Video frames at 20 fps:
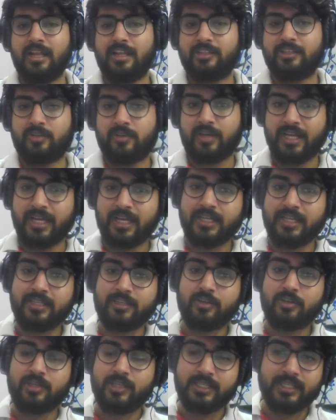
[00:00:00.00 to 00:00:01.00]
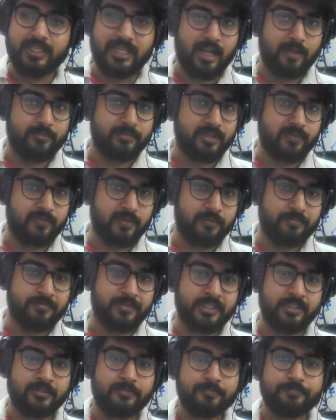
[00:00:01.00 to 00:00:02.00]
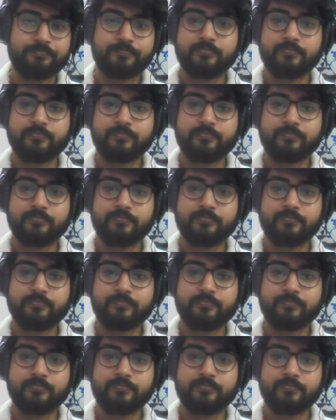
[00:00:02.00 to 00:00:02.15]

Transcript: So here you're learning app development.